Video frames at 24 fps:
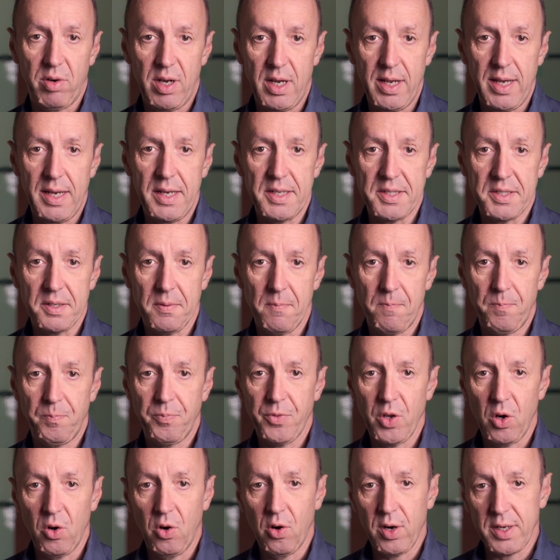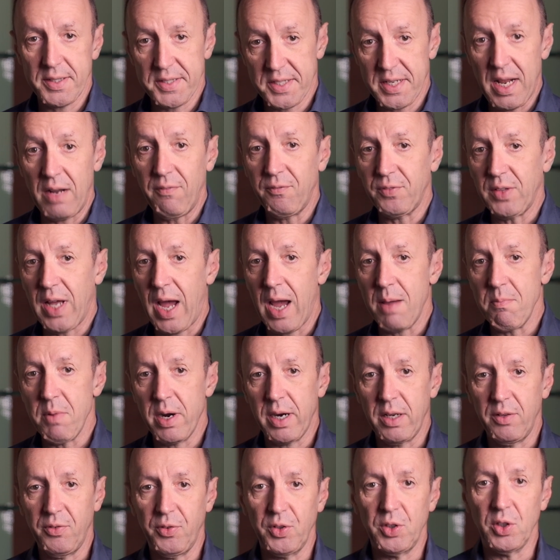release or a self-timer
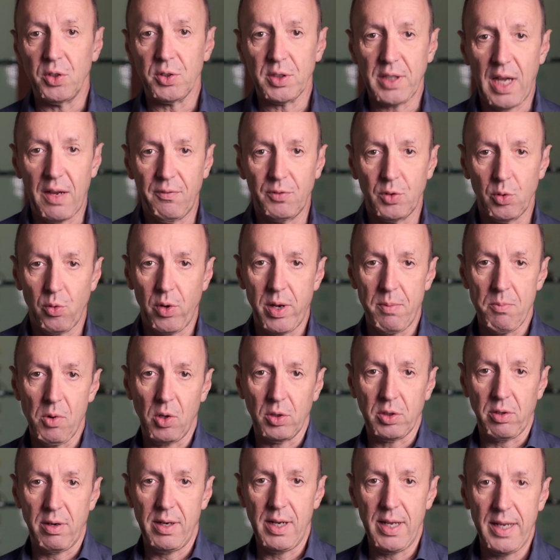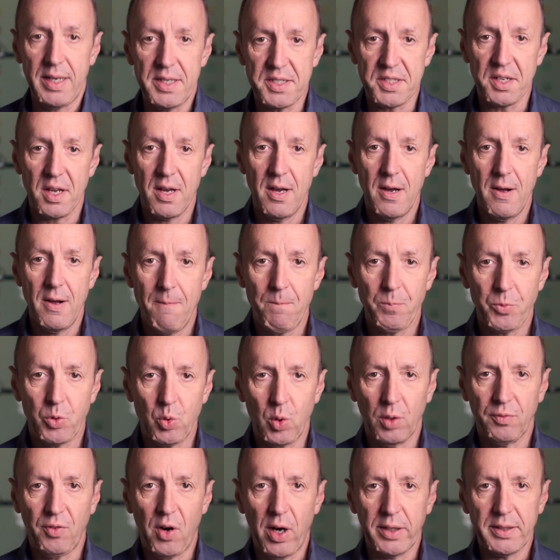if you don't have to remote release, to
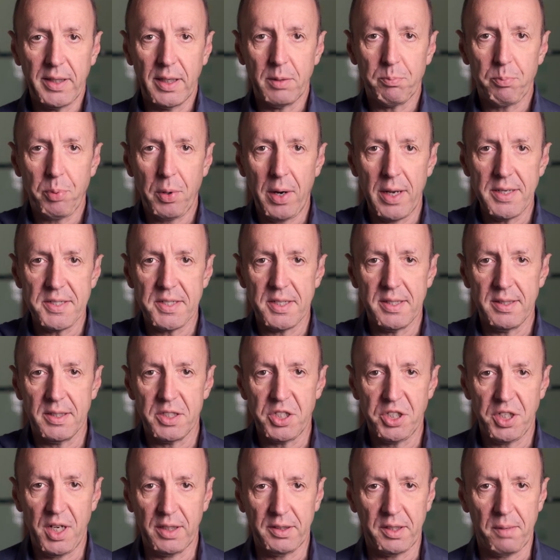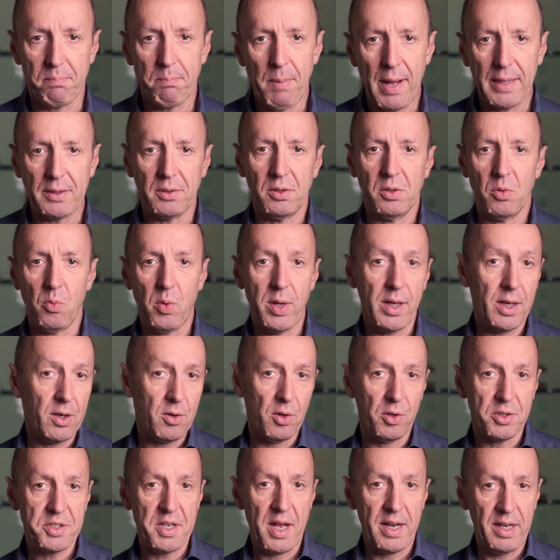avoid that pressing the shutter button will
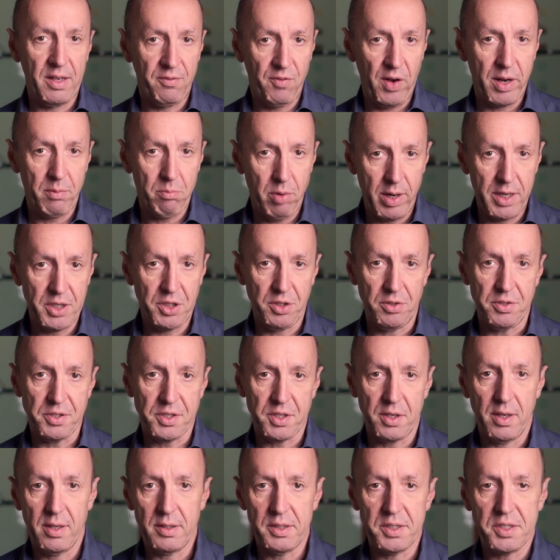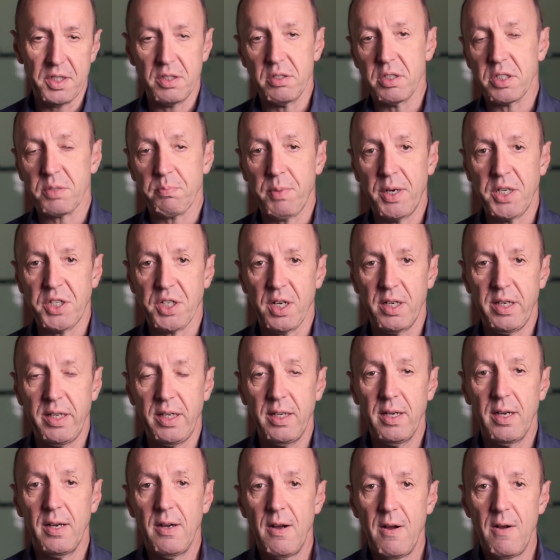cause any vibrations. This is especially
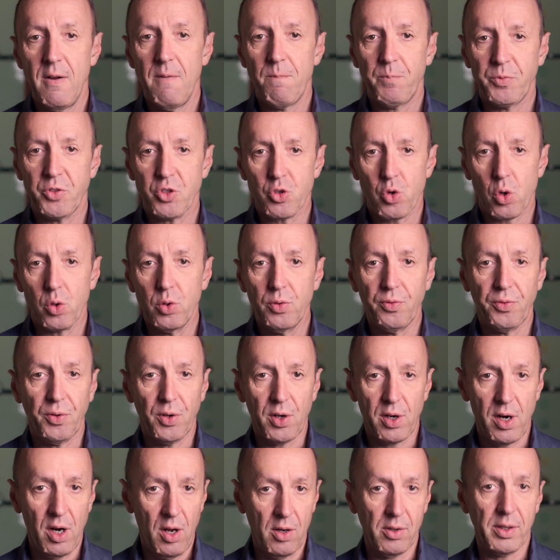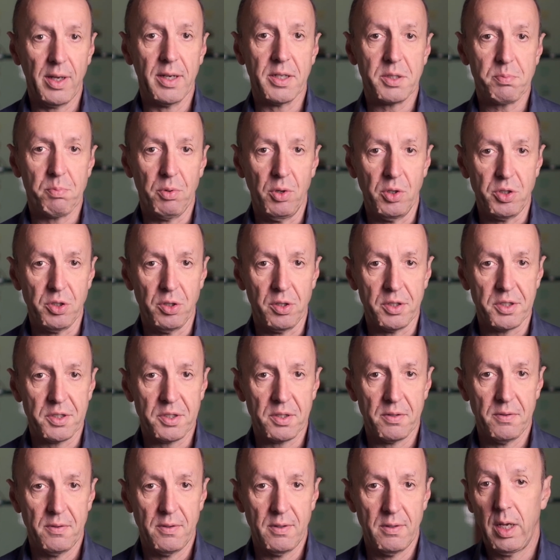true for long exposures.
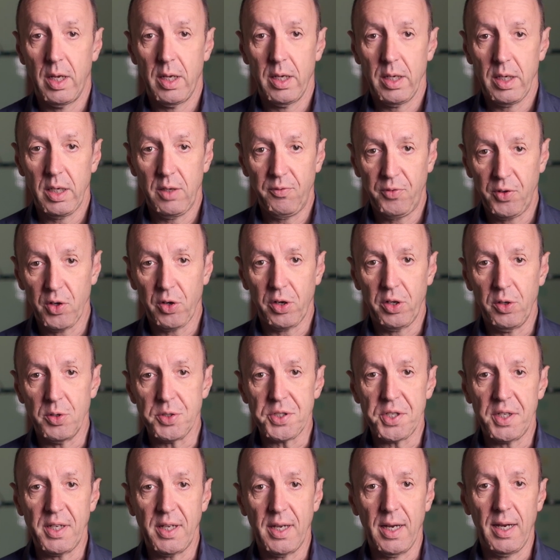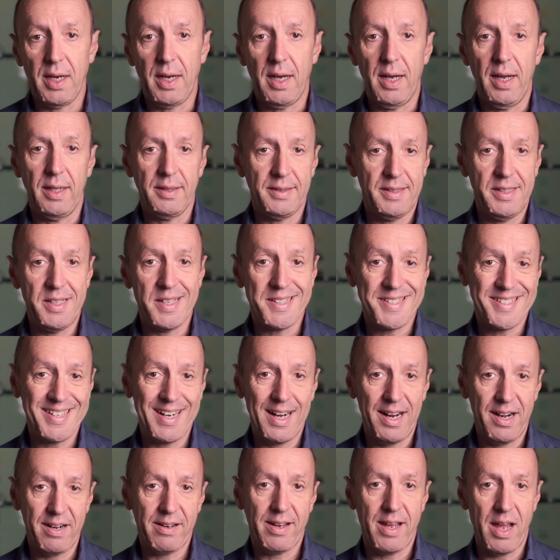If you're using a
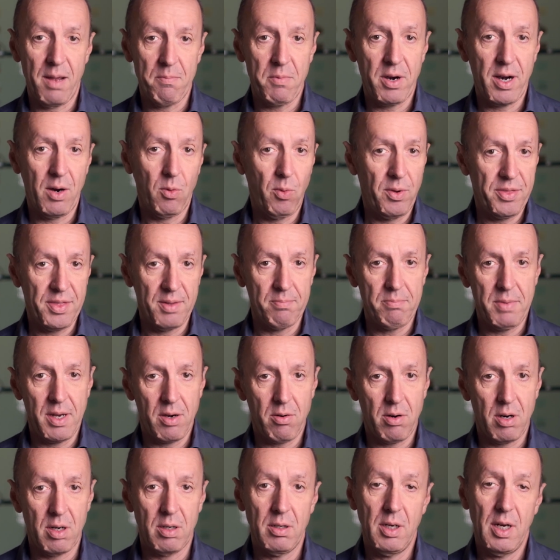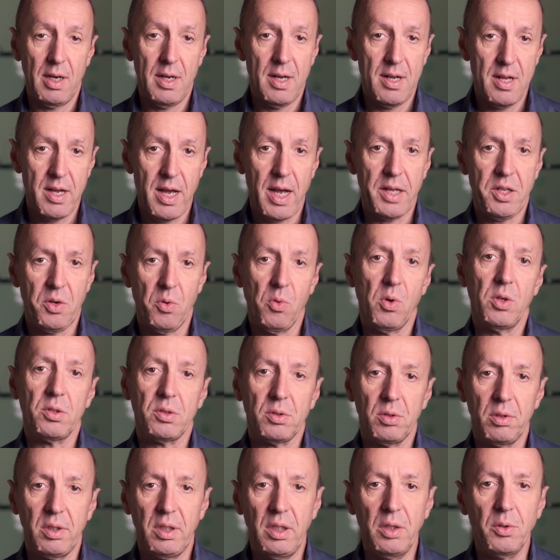DSLR camera with a mirror and you want
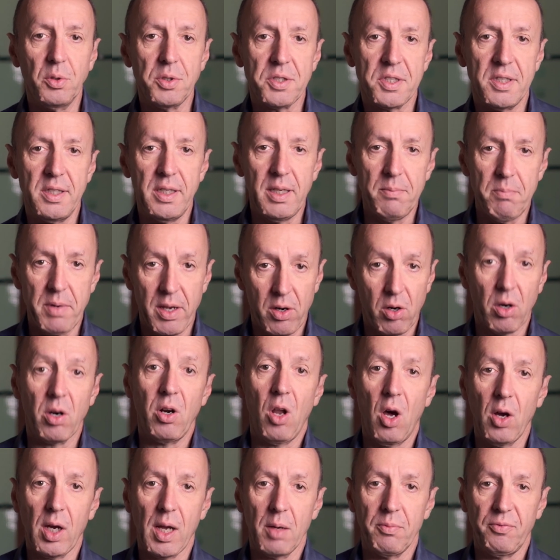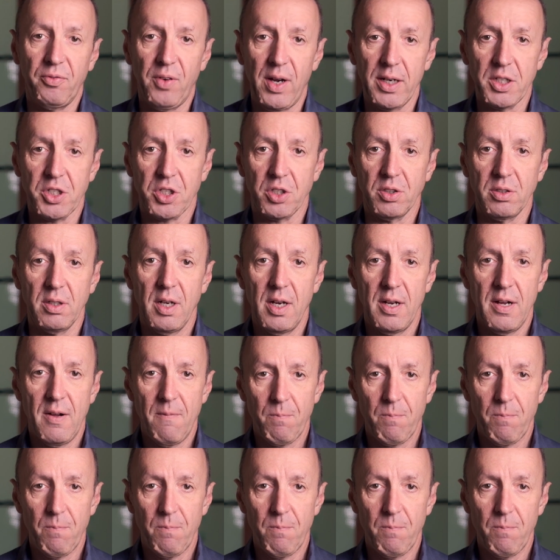to use the mirror lockup function